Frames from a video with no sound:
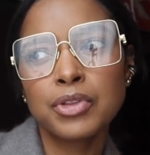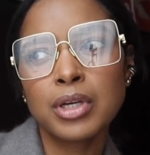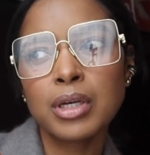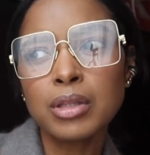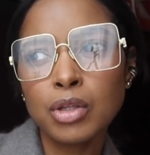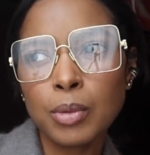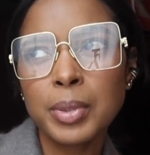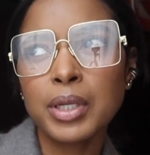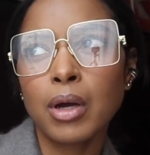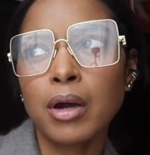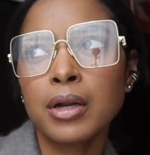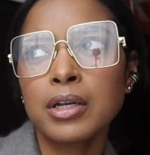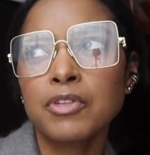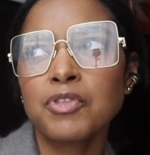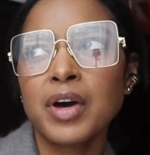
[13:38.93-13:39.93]
they're a little bit
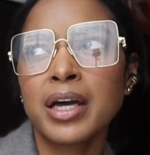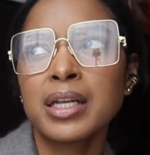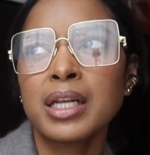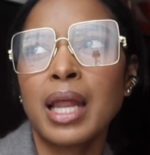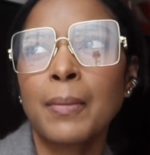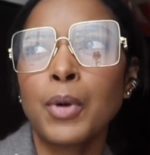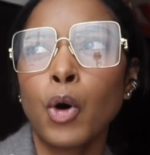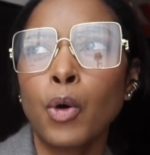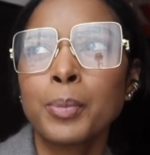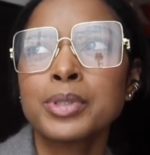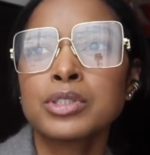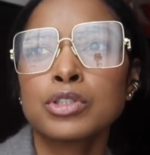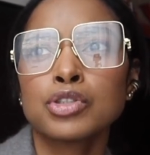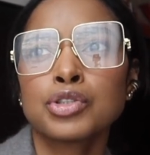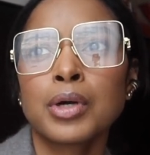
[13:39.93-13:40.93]
hard to find, and I'm
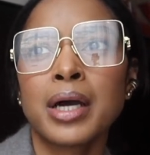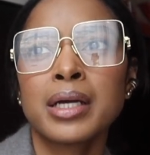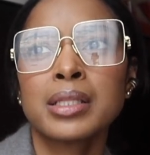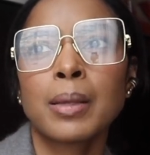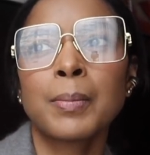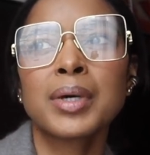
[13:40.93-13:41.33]
open to trying them.